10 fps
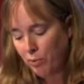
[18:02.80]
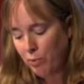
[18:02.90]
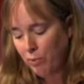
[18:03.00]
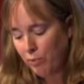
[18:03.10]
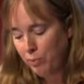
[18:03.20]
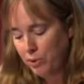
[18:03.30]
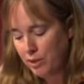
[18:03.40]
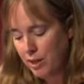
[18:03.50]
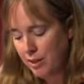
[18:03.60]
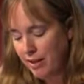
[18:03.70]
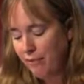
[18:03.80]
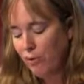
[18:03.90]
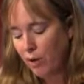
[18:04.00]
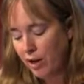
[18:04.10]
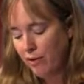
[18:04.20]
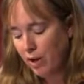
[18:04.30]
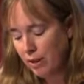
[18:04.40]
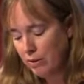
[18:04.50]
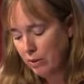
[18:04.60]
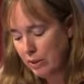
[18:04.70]
or removal proceedings have grave
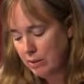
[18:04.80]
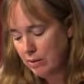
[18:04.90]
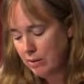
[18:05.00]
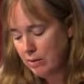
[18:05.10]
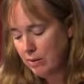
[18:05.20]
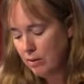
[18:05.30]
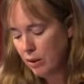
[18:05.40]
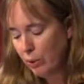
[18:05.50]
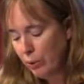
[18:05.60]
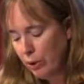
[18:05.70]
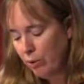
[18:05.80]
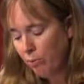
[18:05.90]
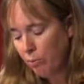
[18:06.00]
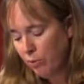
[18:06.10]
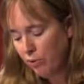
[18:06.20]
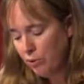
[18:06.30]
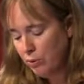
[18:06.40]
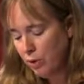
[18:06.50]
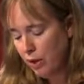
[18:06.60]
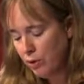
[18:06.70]
consequences, including removal
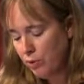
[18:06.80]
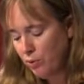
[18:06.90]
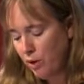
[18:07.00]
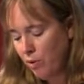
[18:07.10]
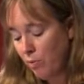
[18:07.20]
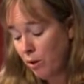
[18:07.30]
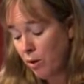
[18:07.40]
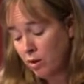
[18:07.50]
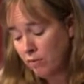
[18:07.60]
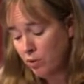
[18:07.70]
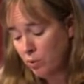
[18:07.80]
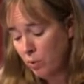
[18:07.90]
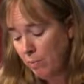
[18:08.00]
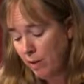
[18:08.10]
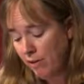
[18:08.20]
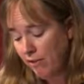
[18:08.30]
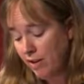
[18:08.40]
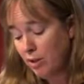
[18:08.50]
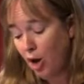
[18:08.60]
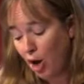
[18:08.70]
to a country where an individual may
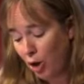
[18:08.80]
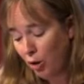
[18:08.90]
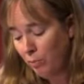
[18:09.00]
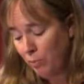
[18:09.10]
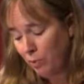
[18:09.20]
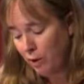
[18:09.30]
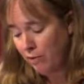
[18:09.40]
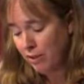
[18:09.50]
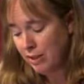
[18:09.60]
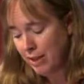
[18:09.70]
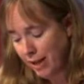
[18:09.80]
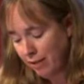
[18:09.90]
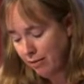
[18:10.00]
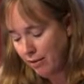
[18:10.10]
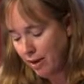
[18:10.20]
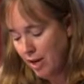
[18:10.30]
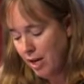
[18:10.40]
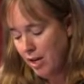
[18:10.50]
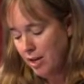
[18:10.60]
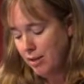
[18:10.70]
face harm or even death,
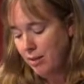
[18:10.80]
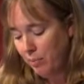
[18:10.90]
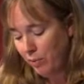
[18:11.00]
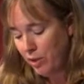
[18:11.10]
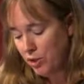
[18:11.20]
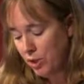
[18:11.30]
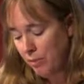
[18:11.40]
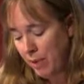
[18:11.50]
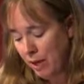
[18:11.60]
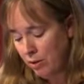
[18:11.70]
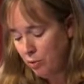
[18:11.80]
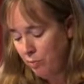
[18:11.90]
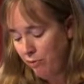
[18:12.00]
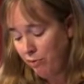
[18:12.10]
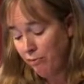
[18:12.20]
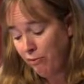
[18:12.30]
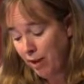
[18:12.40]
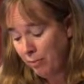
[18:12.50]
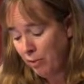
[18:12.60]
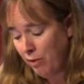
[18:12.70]
separation and banishment from
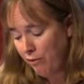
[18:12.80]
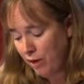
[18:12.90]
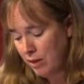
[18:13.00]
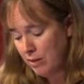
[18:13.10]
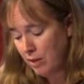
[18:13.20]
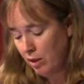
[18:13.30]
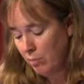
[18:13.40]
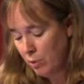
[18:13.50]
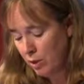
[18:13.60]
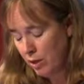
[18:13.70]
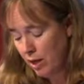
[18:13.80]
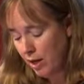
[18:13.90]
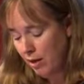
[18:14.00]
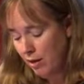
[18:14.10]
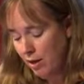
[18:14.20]
family, friends, and community,